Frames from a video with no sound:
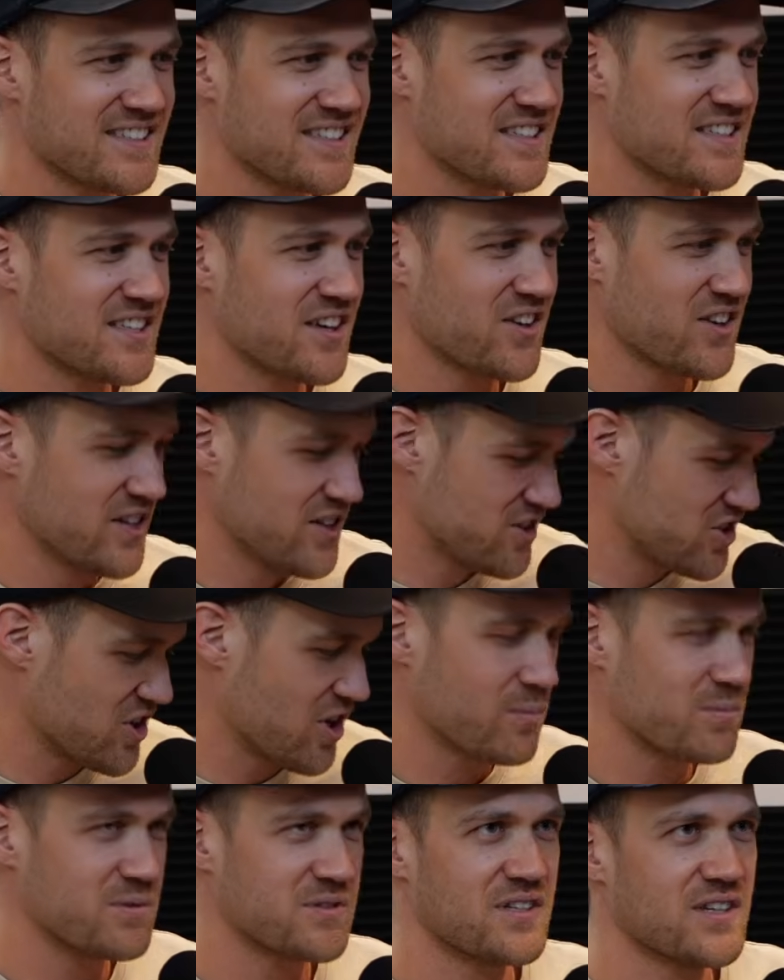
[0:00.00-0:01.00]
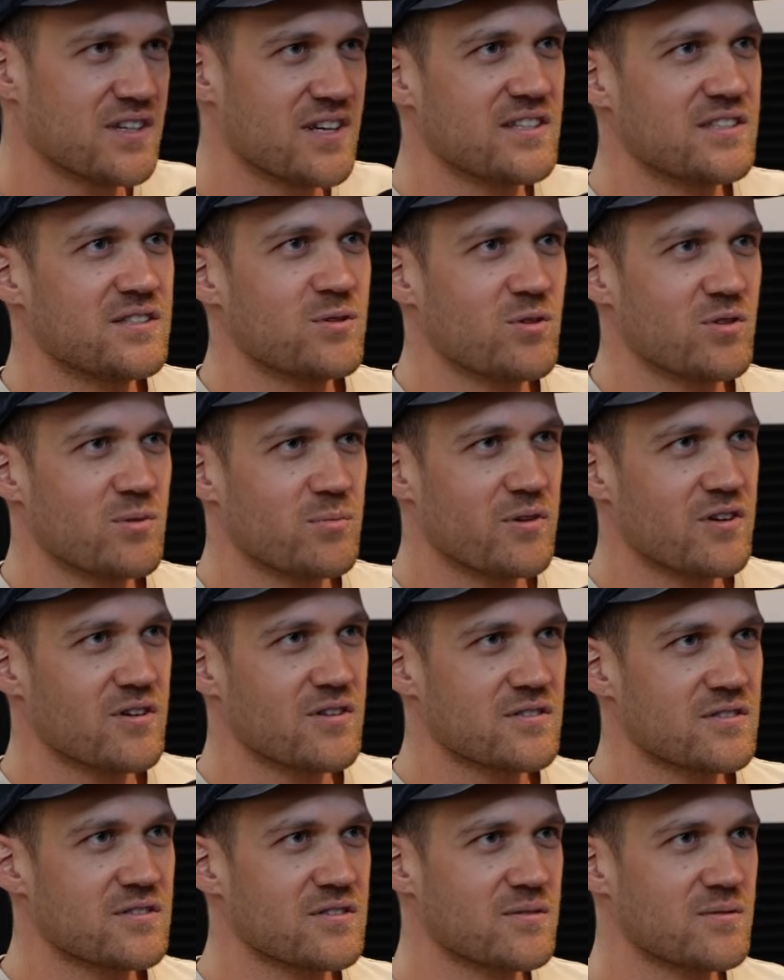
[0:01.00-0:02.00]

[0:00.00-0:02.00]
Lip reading: until he jumps and hits you in the balls.